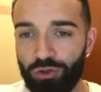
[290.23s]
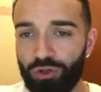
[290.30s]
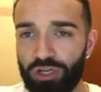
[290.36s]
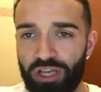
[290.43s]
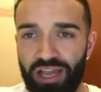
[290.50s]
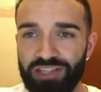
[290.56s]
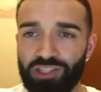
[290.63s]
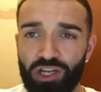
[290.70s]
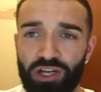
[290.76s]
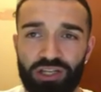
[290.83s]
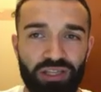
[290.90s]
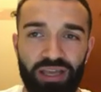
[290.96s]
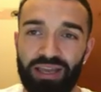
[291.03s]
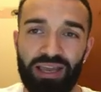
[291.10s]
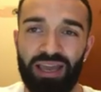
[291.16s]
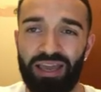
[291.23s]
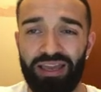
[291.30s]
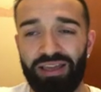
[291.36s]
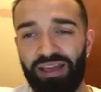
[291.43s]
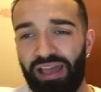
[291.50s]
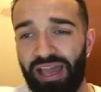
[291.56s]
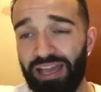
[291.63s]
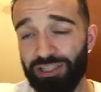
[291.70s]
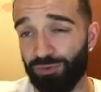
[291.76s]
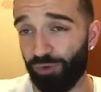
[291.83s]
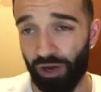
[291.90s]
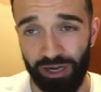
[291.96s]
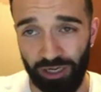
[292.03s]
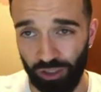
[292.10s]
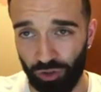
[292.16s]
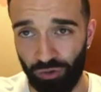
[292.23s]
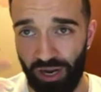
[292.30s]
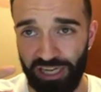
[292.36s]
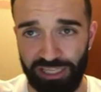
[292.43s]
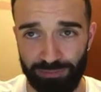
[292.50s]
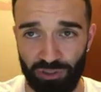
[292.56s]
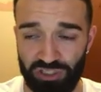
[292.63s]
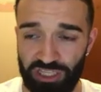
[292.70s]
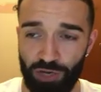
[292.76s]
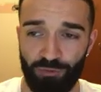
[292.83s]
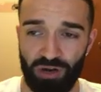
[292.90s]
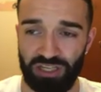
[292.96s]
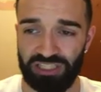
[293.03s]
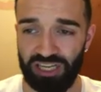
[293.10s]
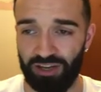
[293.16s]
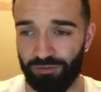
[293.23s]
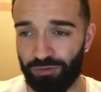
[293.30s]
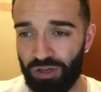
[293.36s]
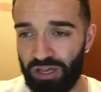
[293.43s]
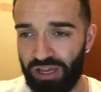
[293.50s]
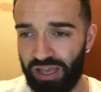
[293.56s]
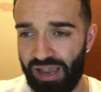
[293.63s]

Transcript: You, as long as, like, it, it's very good through hand check, you'll see it for yourself.